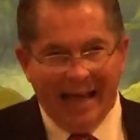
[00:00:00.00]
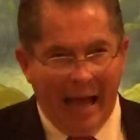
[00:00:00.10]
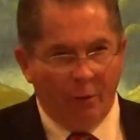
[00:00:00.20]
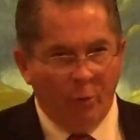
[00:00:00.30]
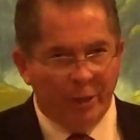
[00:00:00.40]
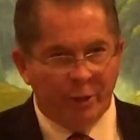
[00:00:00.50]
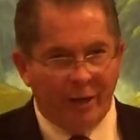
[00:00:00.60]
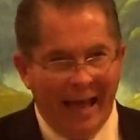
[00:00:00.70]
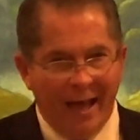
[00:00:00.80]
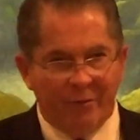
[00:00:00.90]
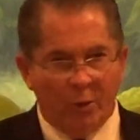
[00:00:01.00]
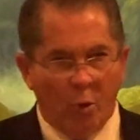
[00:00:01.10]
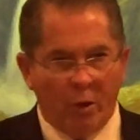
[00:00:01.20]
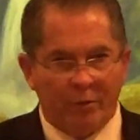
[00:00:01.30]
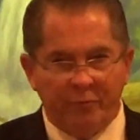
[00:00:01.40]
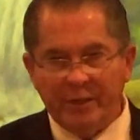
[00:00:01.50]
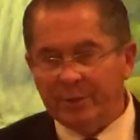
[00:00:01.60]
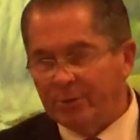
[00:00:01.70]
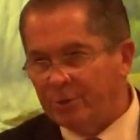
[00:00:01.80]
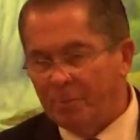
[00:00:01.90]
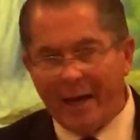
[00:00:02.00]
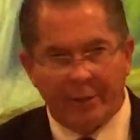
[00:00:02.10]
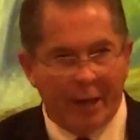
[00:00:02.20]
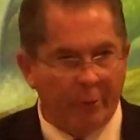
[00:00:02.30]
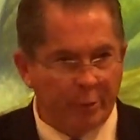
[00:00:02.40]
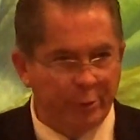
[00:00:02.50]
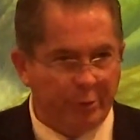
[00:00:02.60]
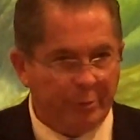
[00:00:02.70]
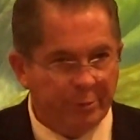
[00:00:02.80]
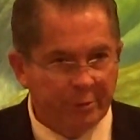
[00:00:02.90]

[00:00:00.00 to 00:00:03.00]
I wonder how the Lord feels about our church.